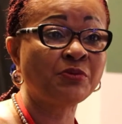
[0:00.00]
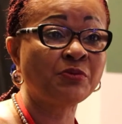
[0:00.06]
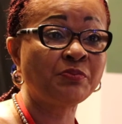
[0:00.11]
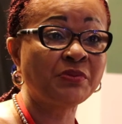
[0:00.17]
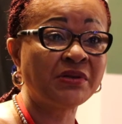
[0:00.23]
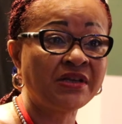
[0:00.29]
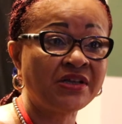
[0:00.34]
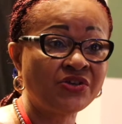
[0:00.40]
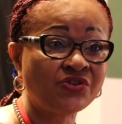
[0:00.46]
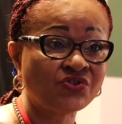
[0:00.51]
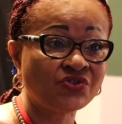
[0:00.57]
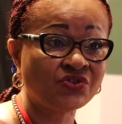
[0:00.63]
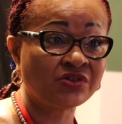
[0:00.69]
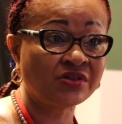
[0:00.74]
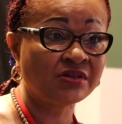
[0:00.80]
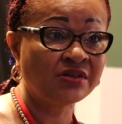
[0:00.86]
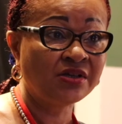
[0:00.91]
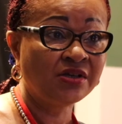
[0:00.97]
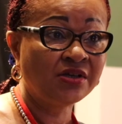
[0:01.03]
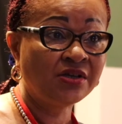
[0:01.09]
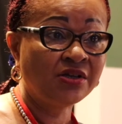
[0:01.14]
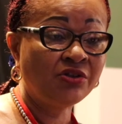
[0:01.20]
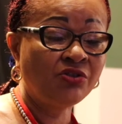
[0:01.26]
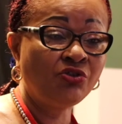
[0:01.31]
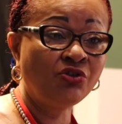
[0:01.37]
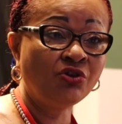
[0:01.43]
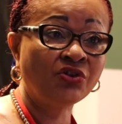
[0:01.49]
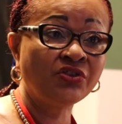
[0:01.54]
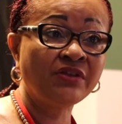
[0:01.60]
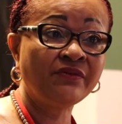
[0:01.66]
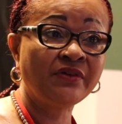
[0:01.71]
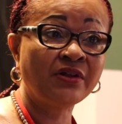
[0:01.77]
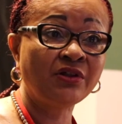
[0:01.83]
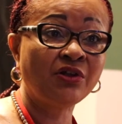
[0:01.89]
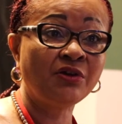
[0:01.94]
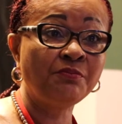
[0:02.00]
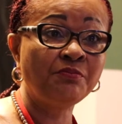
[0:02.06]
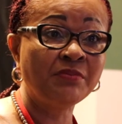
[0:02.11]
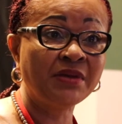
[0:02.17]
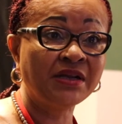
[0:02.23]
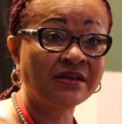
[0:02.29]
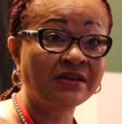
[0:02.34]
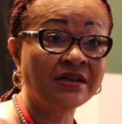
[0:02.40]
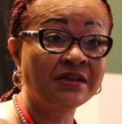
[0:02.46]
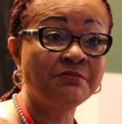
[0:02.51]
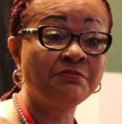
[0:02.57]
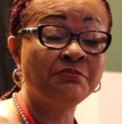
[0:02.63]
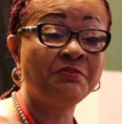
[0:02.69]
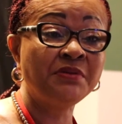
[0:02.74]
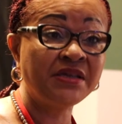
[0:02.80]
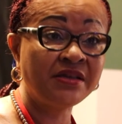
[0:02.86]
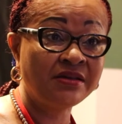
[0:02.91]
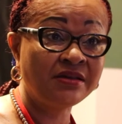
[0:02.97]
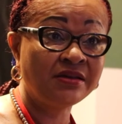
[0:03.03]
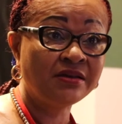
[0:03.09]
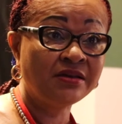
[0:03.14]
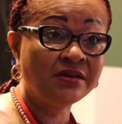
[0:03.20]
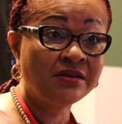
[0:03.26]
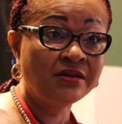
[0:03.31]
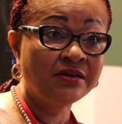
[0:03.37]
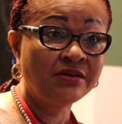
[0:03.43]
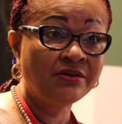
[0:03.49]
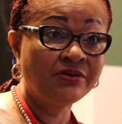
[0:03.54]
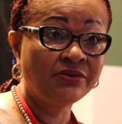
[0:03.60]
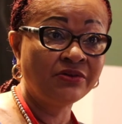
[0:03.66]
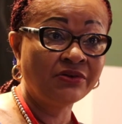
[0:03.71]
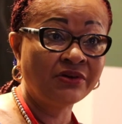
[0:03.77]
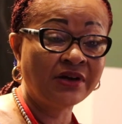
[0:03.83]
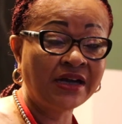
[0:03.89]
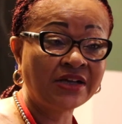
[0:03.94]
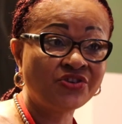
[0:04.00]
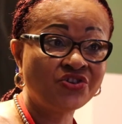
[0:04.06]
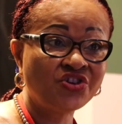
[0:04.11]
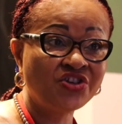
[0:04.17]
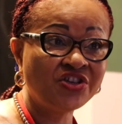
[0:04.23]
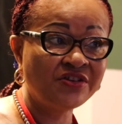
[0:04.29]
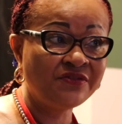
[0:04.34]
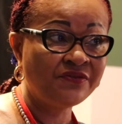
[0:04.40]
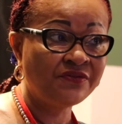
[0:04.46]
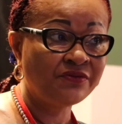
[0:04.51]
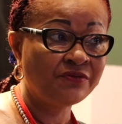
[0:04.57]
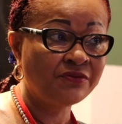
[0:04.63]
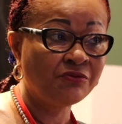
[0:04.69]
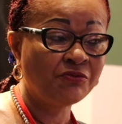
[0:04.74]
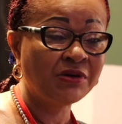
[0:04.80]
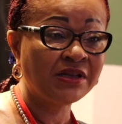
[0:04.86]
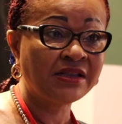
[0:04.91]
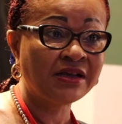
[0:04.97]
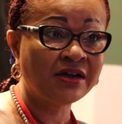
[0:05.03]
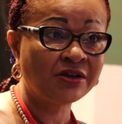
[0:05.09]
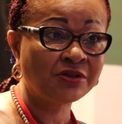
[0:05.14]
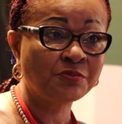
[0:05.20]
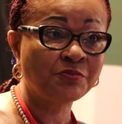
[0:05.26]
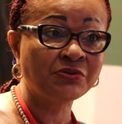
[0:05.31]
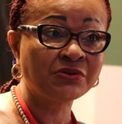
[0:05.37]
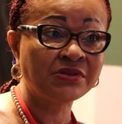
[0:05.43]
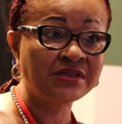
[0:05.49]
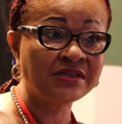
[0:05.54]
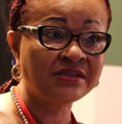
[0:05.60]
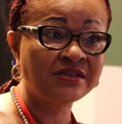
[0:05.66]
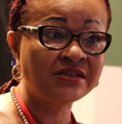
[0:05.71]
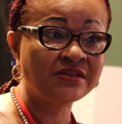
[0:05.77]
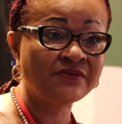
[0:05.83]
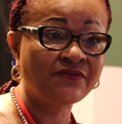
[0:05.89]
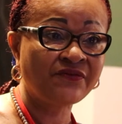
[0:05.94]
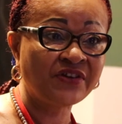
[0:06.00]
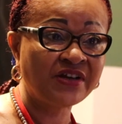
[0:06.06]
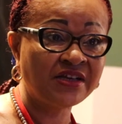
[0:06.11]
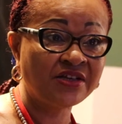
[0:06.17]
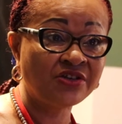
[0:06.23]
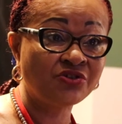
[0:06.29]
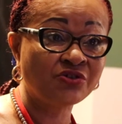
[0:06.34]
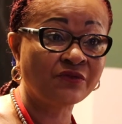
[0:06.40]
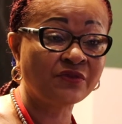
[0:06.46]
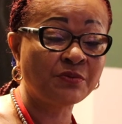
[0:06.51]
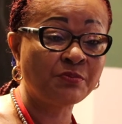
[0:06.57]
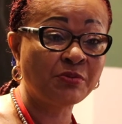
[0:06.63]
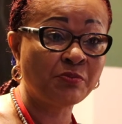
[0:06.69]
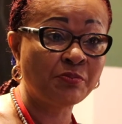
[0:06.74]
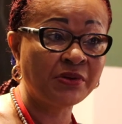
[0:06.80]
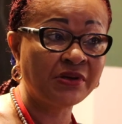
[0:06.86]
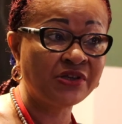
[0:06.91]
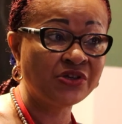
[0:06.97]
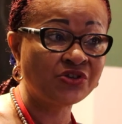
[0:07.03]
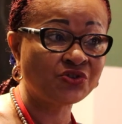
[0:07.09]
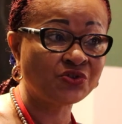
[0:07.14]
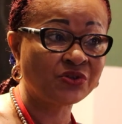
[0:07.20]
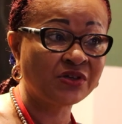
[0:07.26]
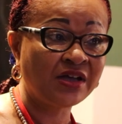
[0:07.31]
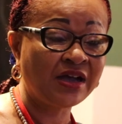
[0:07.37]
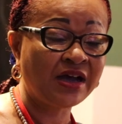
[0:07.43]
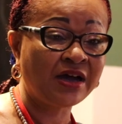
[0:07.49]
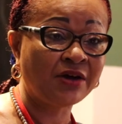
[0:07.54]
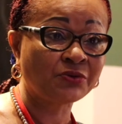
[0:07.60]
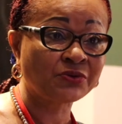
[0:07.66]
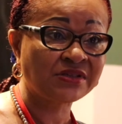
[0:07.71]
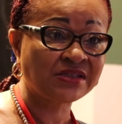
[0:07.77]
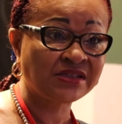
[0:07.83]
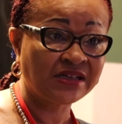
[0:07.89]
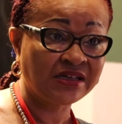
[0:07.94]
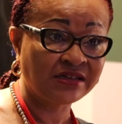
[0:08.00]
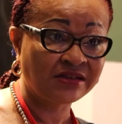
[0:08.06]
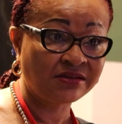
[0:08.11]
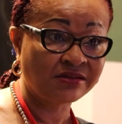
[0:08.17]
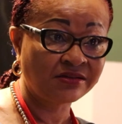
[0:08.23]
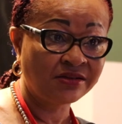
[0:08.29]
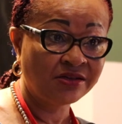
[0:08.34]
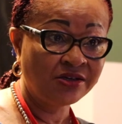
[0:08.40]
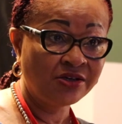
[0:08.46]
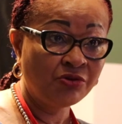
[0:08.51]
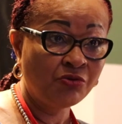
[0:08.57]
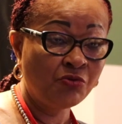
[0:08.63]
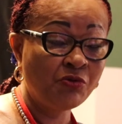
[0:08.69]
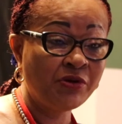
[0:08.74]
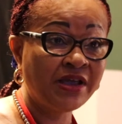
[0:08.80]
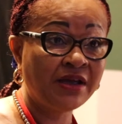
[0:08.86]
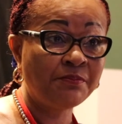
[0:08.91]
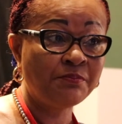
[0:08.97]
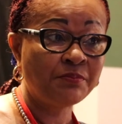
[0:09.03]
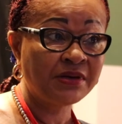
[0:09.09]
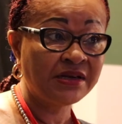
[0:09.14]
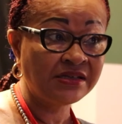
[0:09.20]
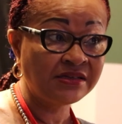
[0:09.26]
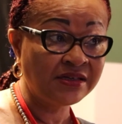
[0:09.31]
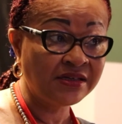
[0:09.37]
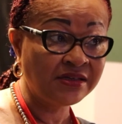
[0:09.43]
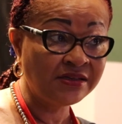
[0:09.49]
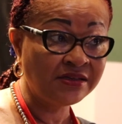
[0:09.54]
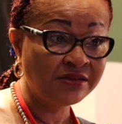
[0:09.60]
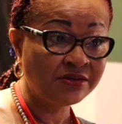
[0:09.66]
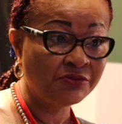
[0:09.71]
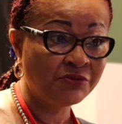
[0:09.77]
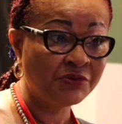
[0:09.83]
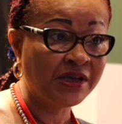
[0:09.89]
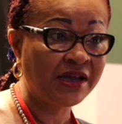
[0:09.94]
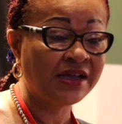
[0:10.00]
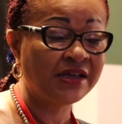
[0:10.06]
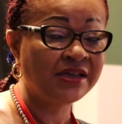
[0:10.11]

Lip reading: population. No development can be achieved without putting this fringe of the population outside. We are present, we are